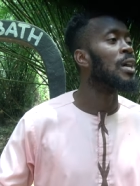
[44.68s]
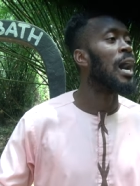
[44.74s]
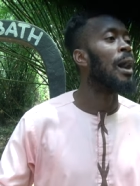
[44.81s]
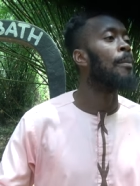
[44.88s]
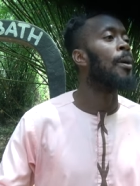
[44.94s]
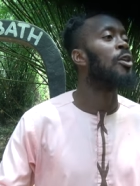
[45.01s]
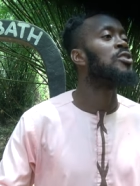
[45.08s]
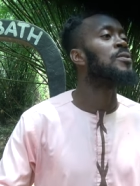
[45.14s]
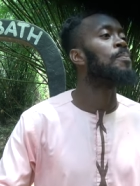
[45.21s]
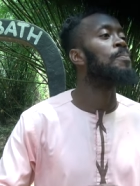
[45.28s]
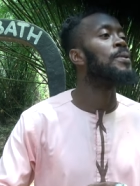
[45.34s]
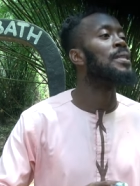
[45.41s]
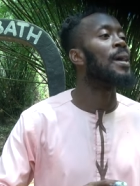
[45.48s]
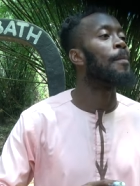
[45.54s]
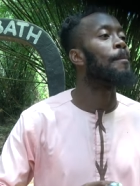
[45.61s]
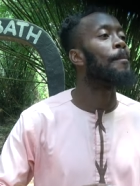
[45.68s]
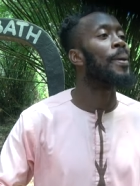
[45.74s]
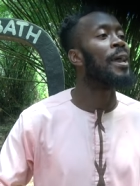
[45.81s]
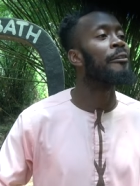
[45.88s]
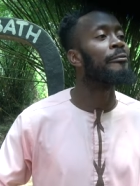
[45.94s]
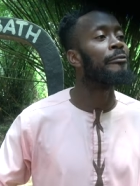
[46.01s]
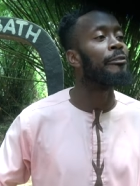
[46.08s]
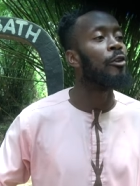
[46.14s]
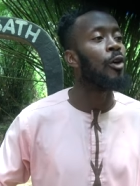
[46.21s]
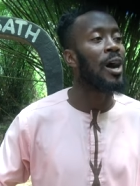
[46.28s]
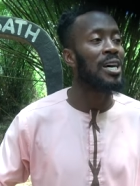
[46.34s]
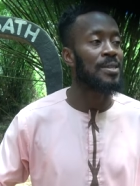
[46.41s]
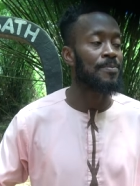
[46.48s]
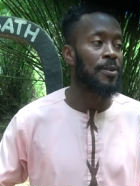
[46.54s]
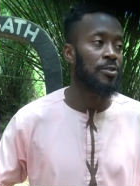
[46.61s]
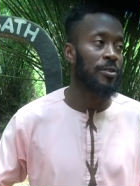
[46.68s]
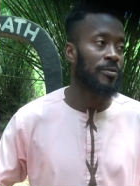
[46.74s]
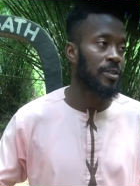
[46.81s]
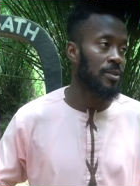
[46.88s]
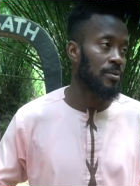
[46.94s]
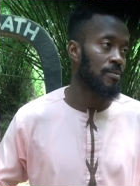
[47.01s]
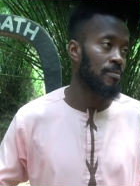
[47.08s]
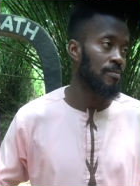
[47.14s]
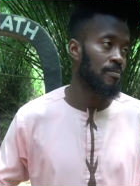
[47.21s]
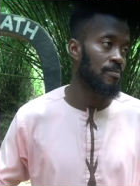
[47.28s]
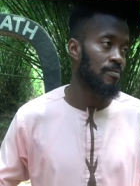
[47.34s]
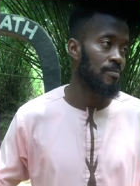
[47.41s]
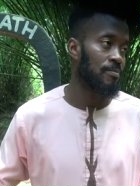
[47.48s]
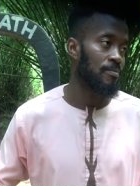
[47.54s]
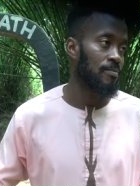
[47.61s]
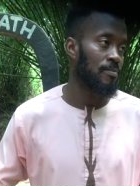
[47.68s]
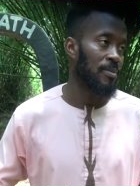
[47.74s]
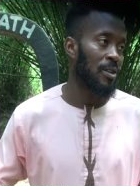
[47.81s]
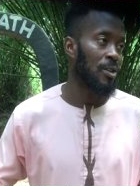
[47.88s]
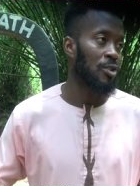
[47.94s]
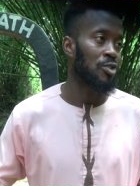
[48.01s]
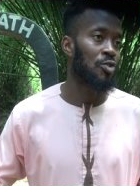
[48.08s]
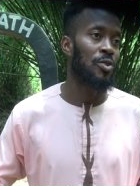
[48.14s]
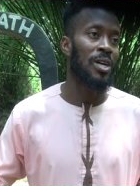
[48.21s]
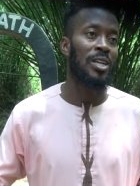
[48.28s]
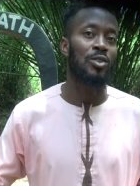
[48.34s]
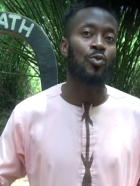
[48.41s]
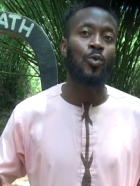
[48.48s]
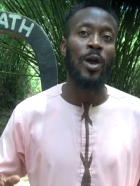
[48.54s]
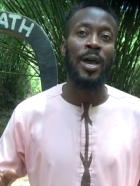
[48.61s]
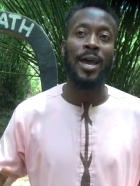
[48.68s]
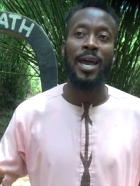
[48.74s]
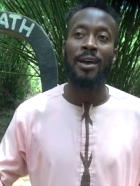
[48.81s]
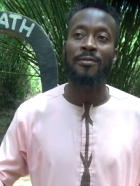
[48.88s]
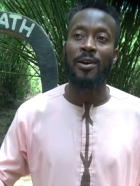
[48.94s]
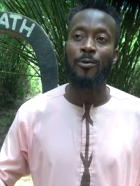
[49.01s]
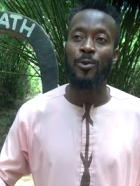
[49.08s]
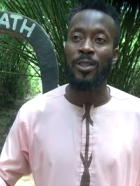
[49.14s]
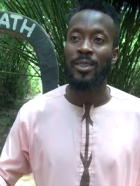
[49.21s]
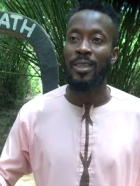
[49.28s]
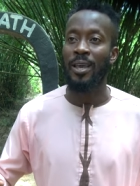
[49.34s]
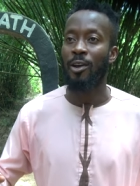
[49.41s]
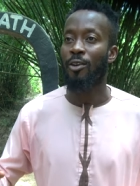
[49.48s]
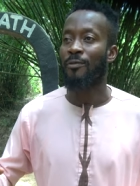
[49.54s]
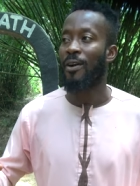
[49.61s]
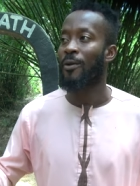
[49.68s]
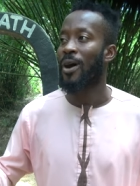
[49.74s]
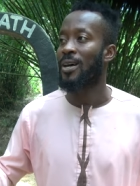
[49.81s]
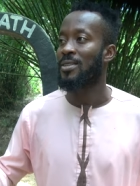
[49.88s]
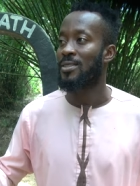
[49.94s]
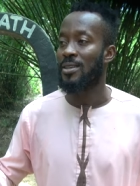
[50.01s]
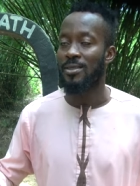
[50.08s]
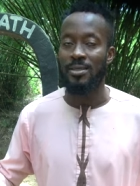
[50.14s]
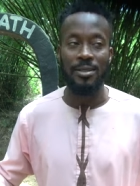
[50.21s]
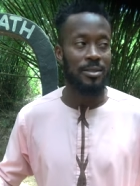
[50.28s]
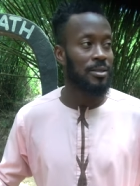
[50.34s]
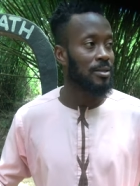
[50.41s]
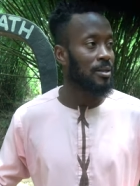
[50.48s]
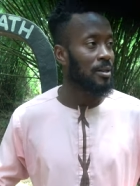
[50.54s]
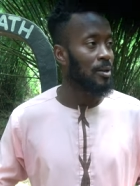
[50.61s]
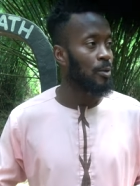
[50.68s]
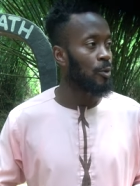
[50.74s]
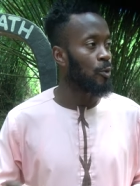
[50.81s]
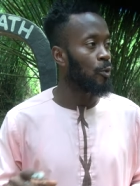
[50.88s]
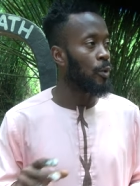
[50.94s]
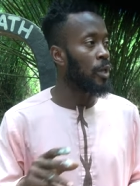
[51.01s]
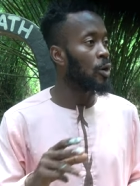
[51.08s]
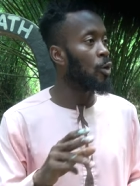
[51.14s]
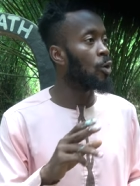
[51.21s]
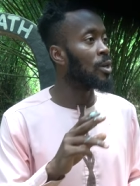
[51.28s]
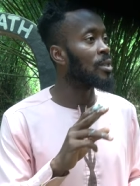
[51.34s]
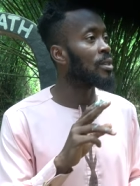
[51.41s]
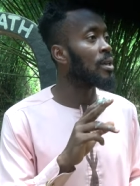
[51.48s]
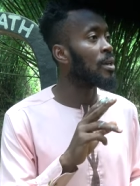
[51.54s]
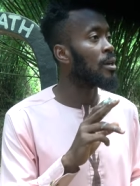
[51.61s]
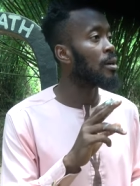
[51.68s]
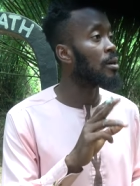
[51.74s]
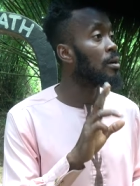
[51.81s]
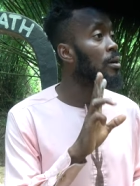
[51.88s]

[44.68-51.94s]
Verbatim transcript: about the painful aspect of it. So that wherever we think of our ancestors, we only think